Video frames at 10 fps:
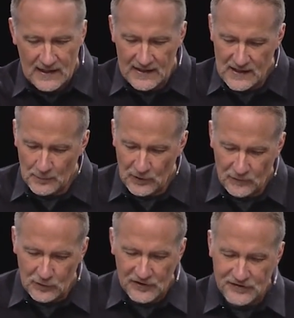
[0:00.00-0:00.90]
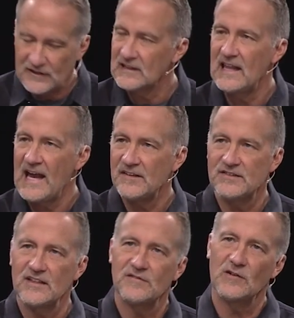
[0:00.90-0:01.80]
a number of Christian
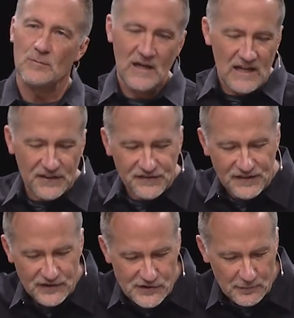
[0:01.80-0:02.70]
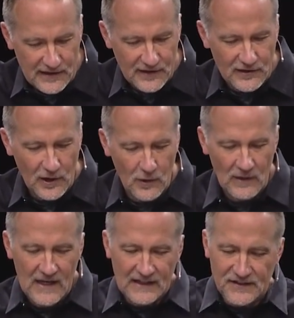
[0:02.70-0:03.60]
classics from a century ago,
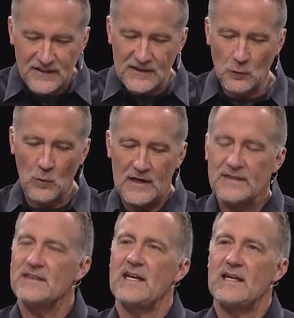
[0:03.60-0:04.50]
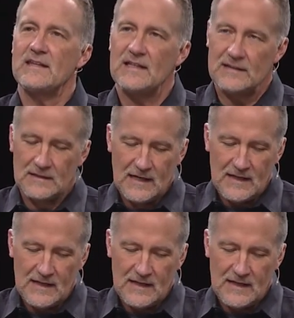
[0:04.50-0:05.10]
and he said the one thing that,